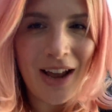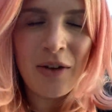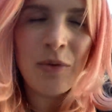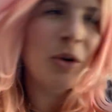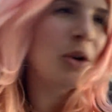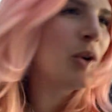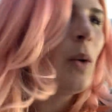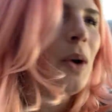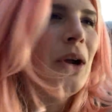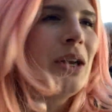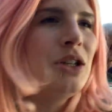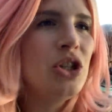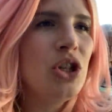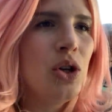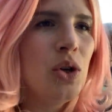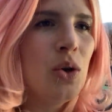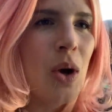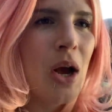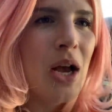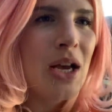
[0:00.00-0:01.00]
and we're going
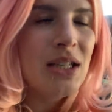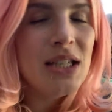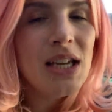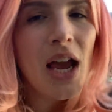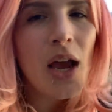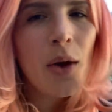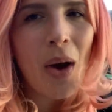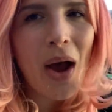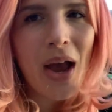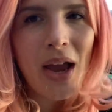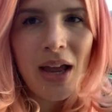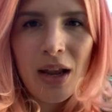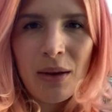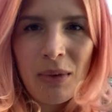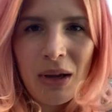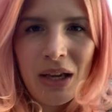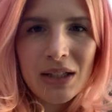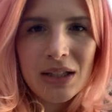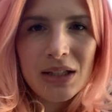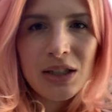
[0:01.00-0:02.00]
to DIY it and
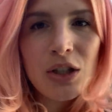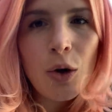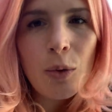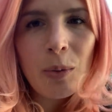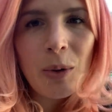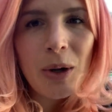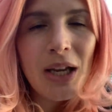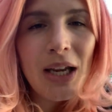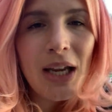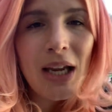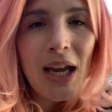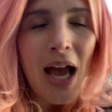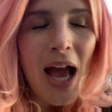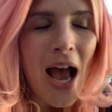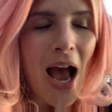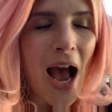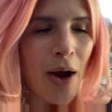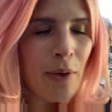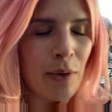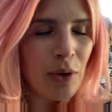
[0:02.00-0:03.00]
make it so pretty
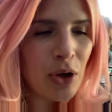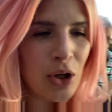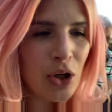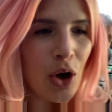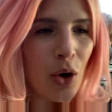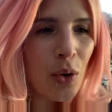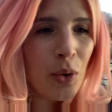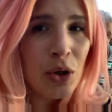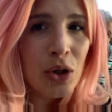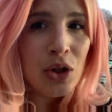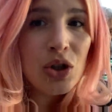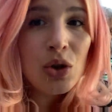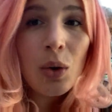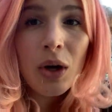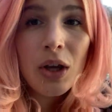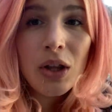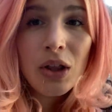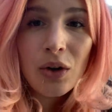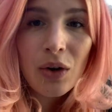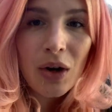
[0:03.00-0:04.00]
and we're gonna go and
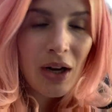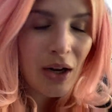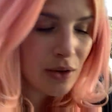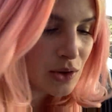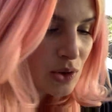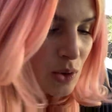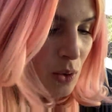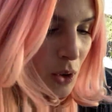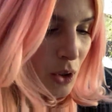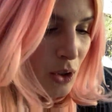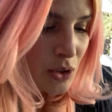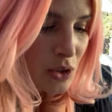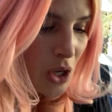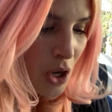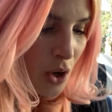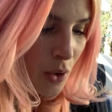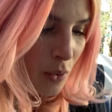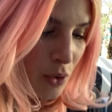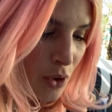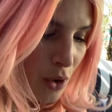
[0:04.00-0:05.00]
enjoy the great outdoors
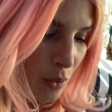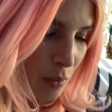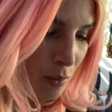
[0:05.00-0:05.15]
with our